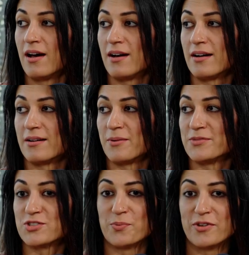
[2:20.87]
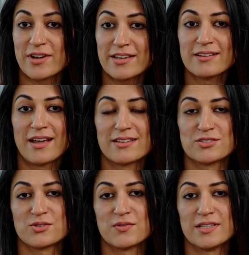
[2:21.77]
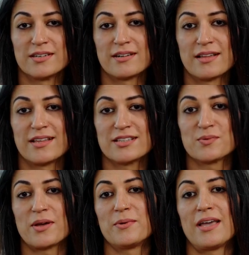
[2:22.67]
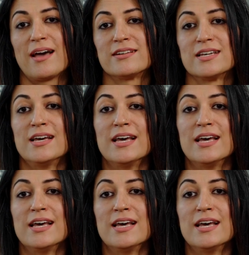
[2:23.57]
um, to be recognized over there, and that's why we had